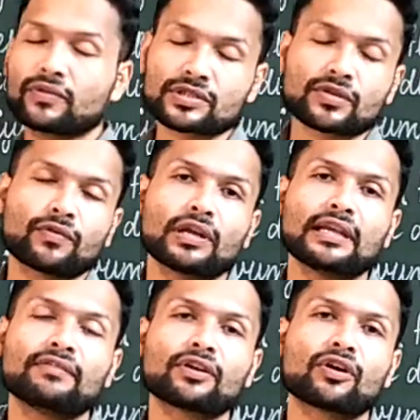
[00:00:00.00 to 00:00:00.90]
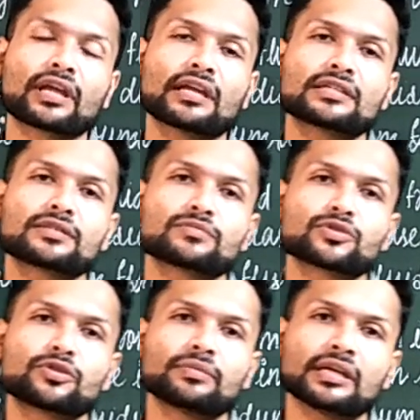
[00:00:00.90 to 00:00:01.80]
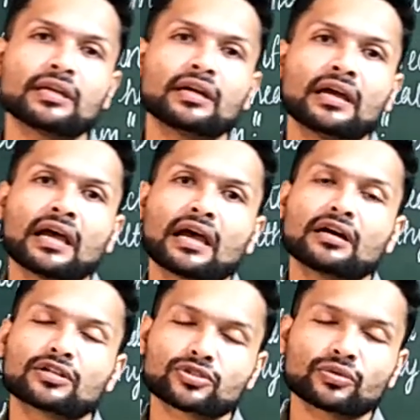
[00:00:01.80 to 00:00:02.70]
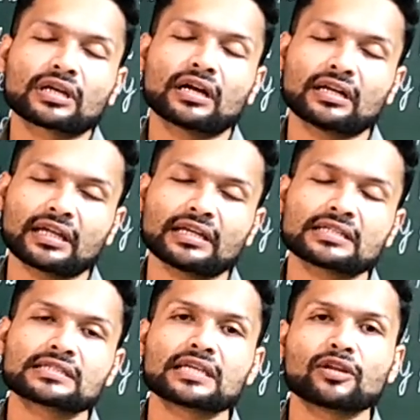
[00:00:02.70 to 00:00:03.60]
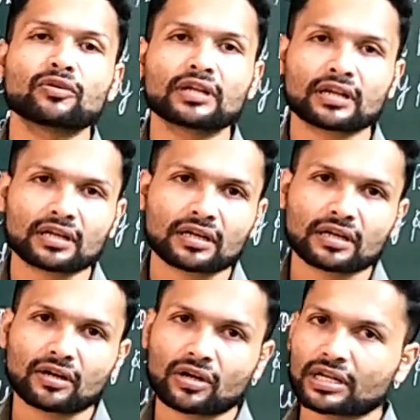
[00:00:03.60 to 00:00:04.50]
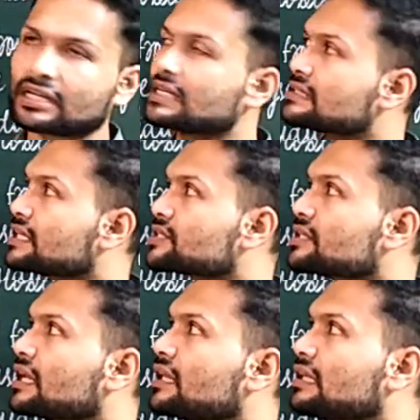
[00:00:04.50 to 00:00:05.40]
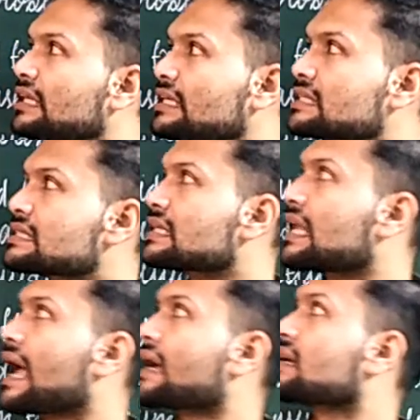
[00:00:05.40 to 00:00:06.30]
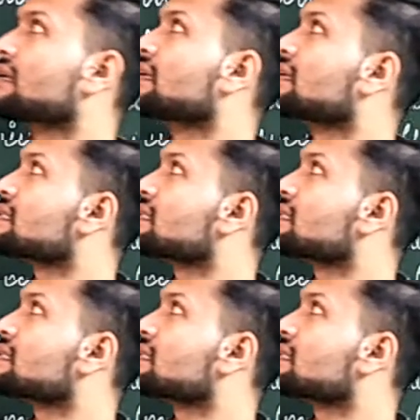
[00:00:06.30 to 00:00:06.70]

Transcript: first of all, living organism should contain cellular organization, and these lack